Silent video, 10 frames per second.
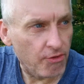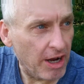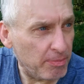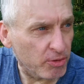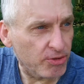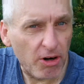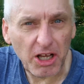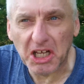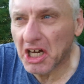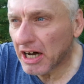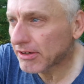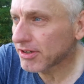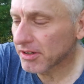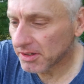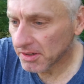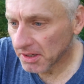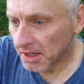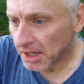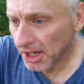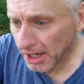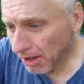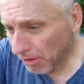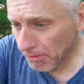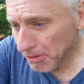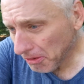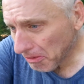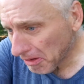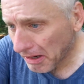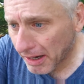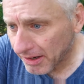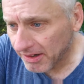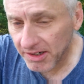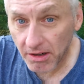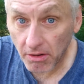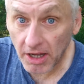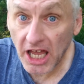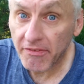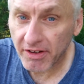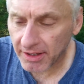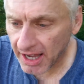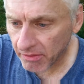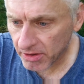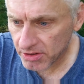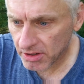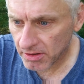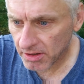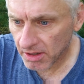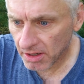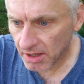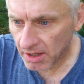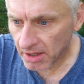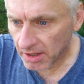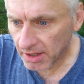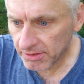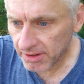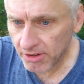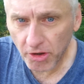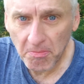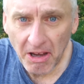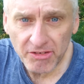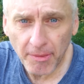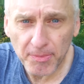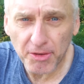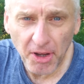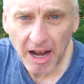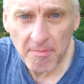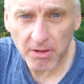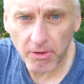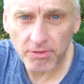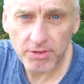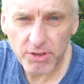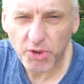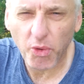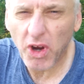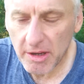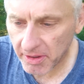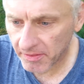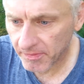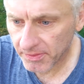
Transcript: Grandpa started cussing. "You don't do that!" You know, heavy language. He said, "You'll mess up the tumblers," screaming.